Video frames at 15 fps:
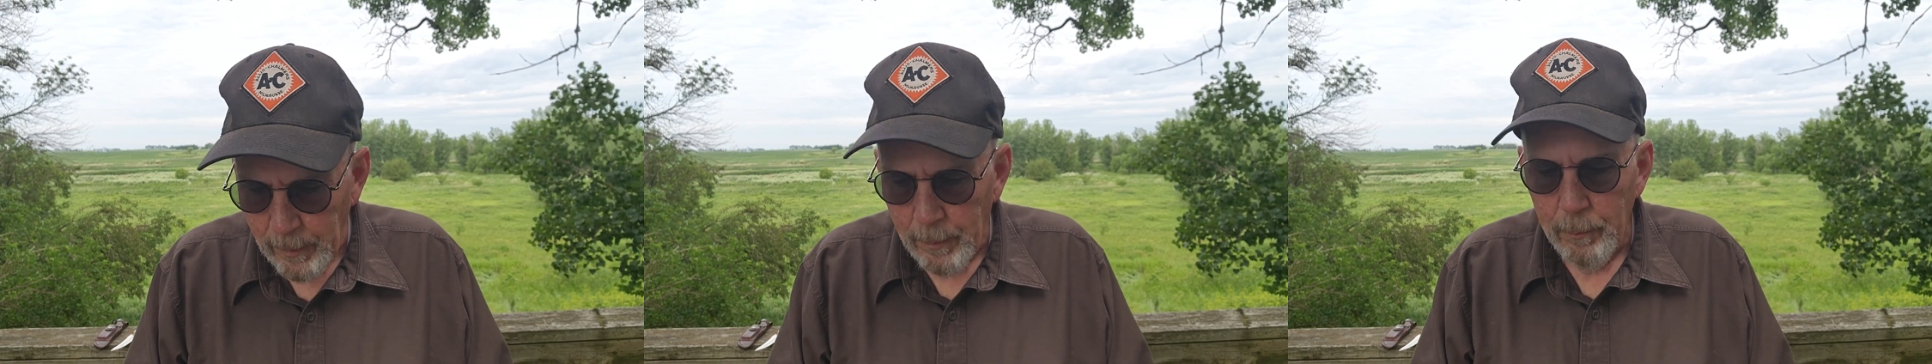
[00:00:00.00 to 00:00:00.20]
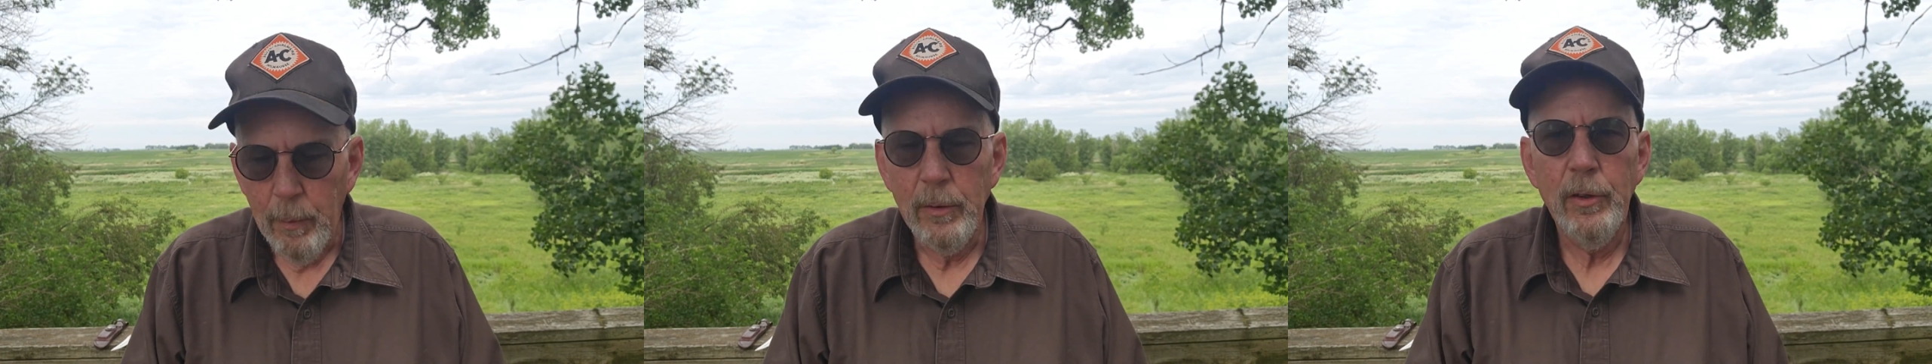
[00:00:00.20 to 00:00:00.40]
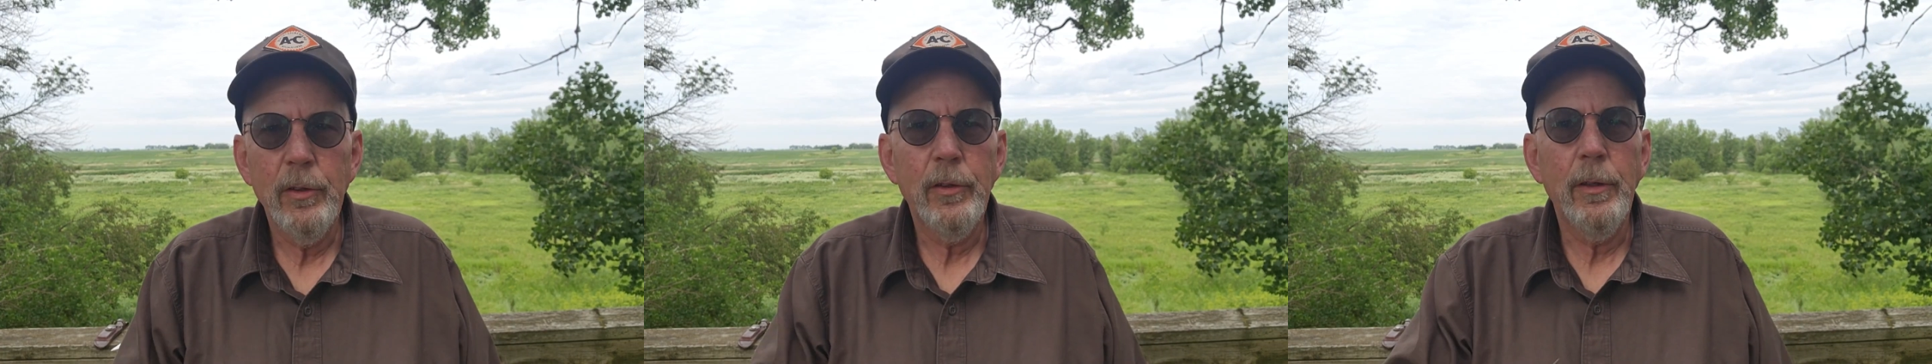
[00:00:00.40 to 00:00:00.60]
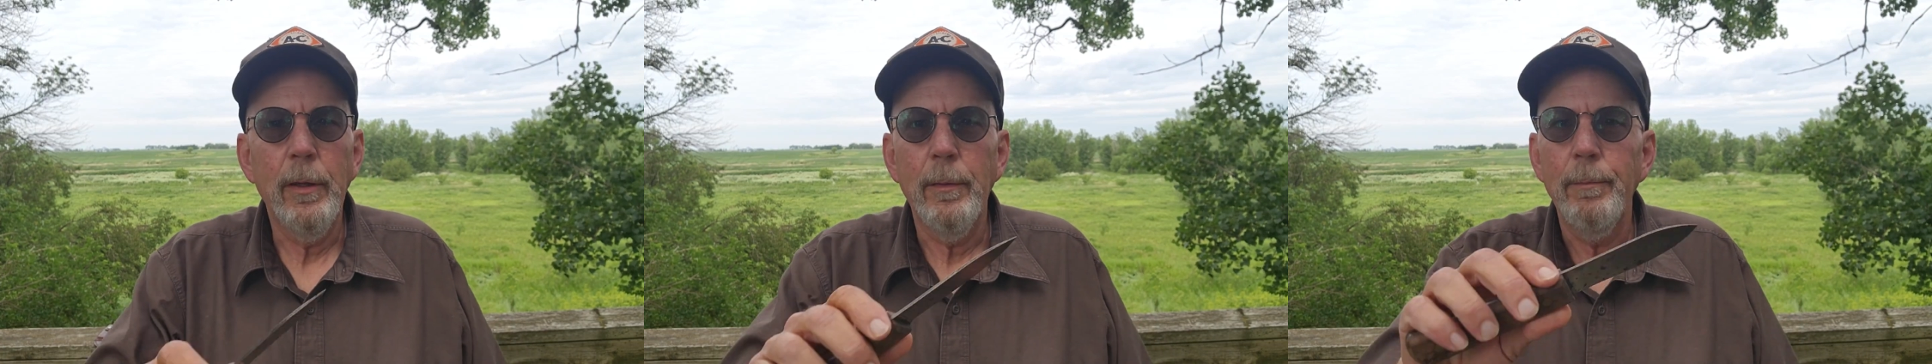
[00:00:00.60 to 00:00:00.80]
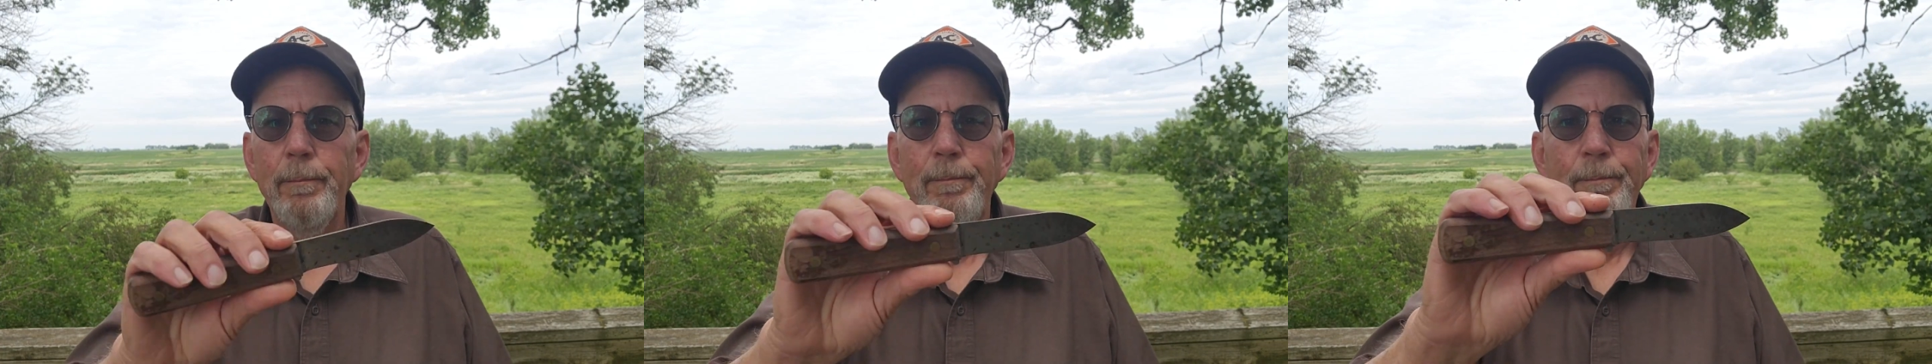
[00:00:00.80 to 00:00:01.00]
But
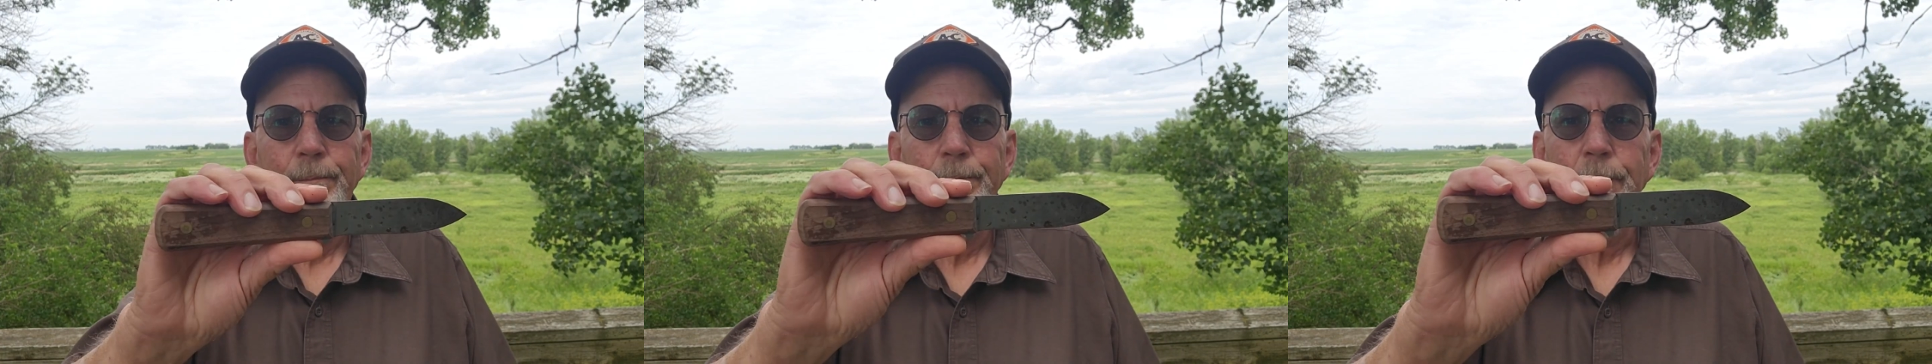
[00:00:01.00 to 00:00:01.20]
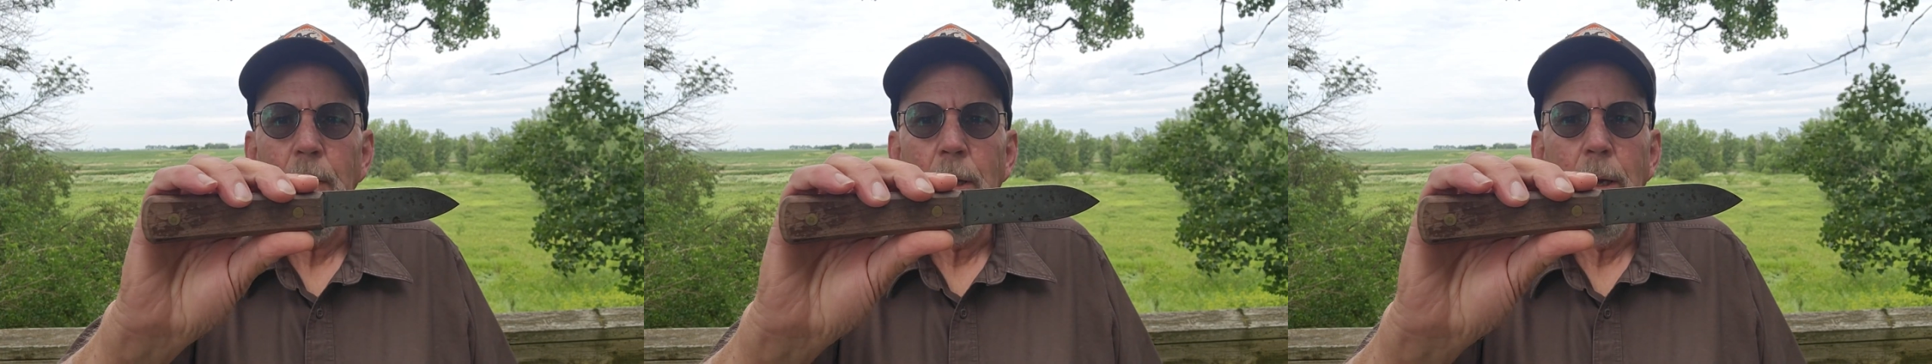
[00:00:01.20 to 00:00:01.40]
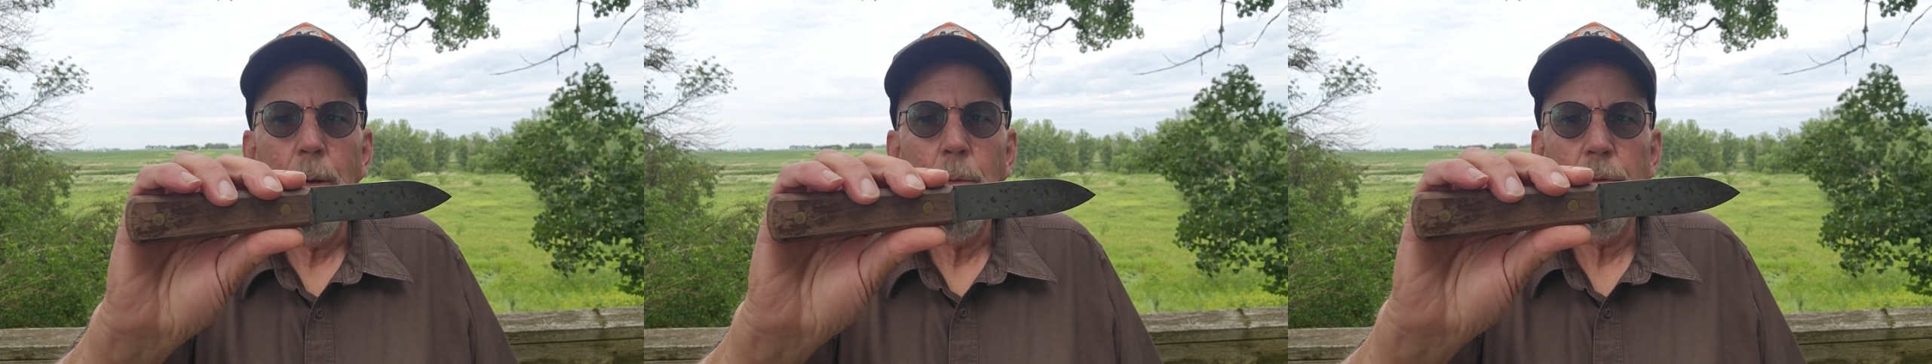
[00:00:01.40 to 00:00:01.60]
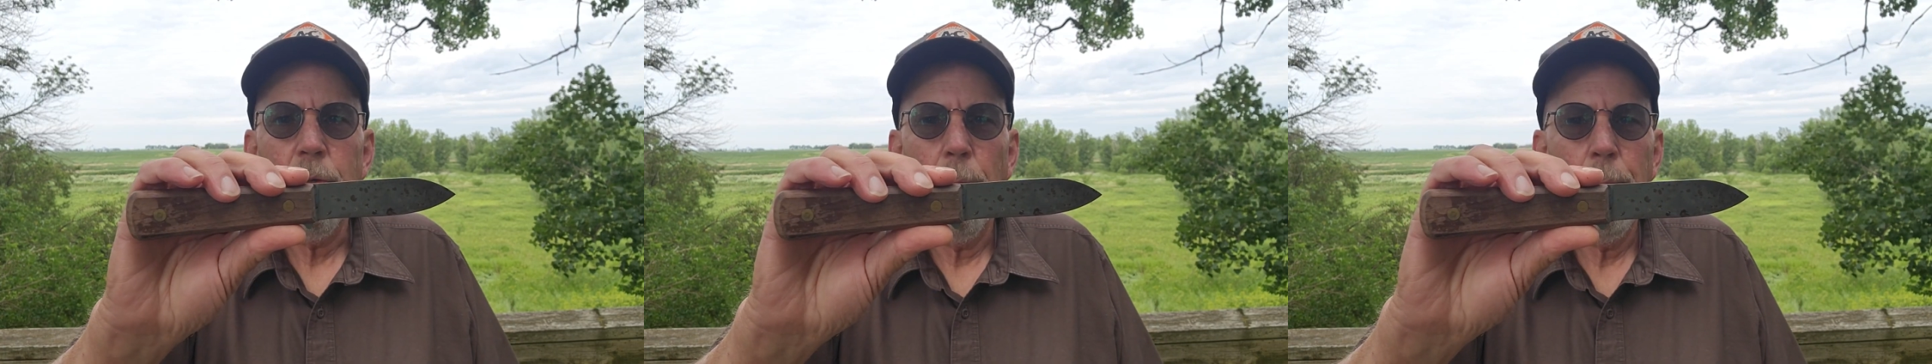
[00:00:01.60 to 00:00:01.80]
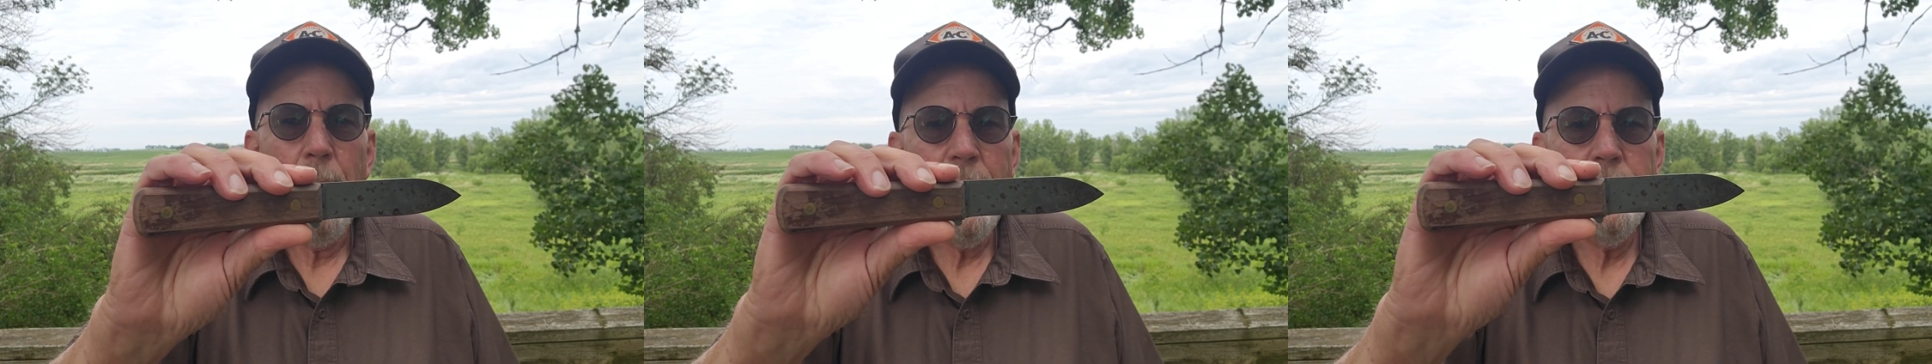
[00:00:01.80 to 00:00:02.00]
it was a
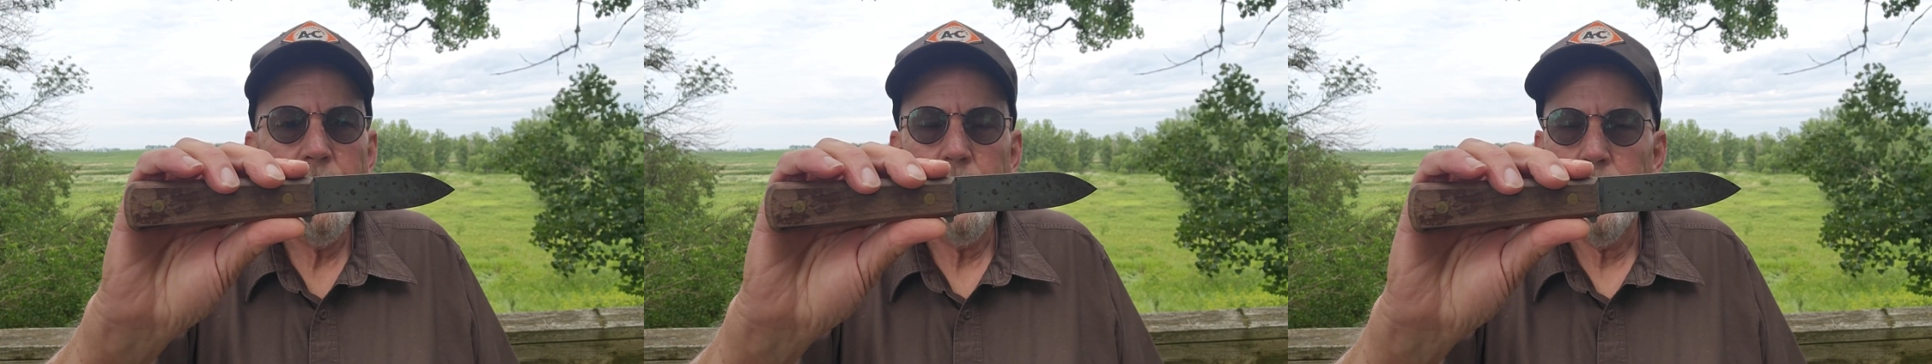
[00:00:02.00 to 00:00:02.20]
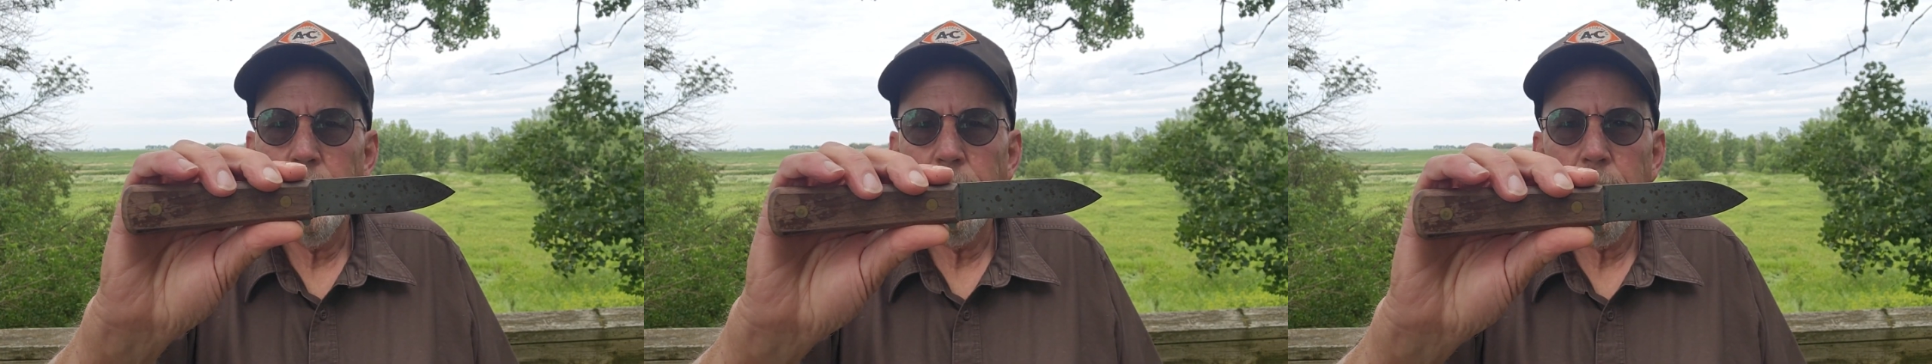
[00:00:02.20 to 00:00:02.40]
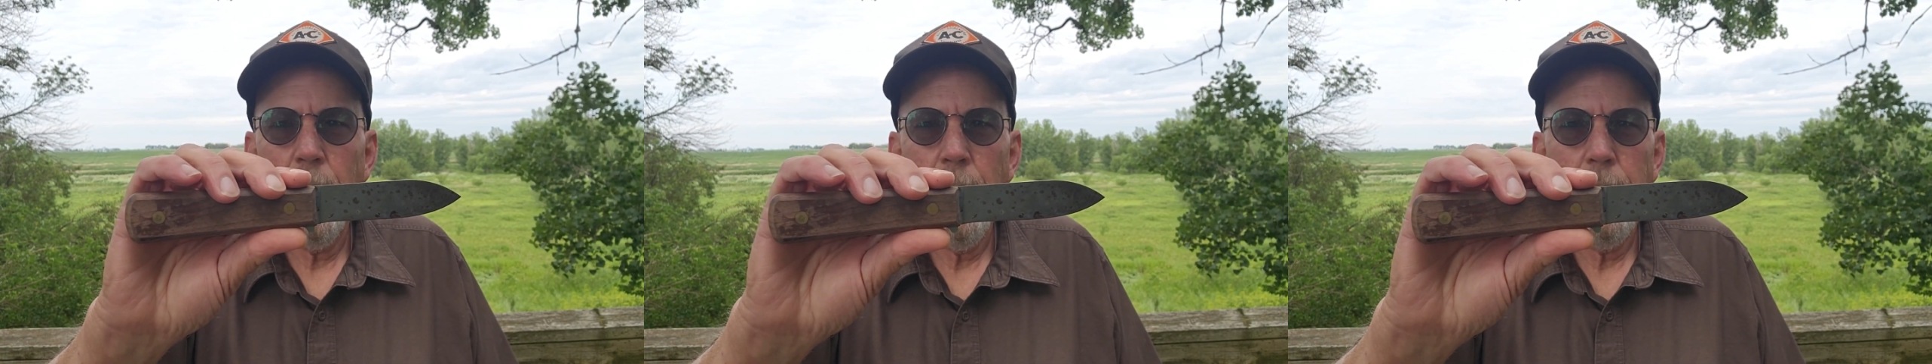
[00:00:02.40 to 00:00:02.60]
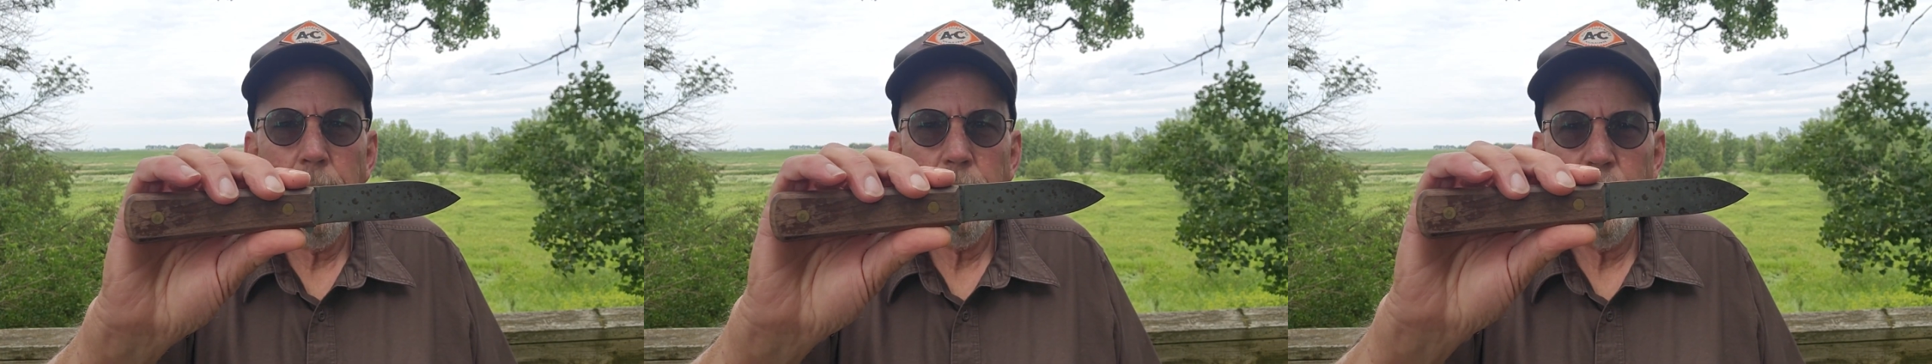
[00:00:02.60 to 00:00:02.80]
basic design,